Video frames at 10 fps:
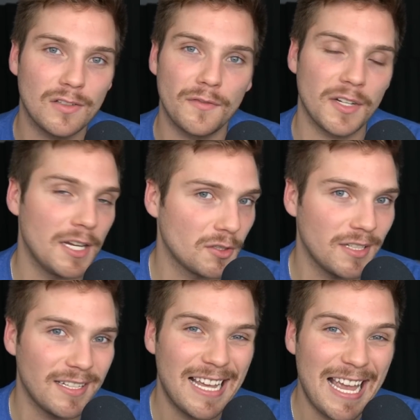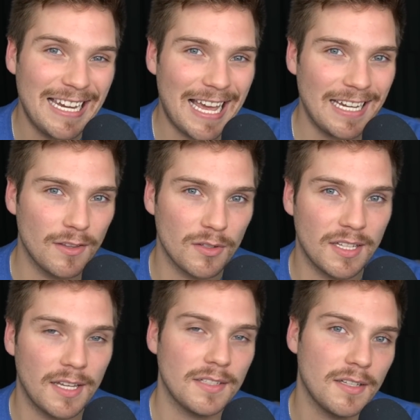So if you're interested in any of those
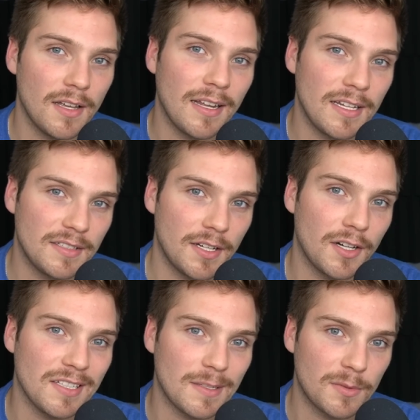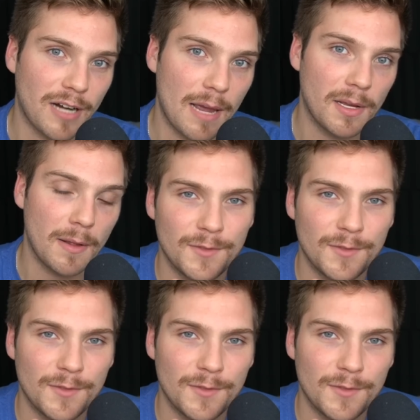things, consider subscribing.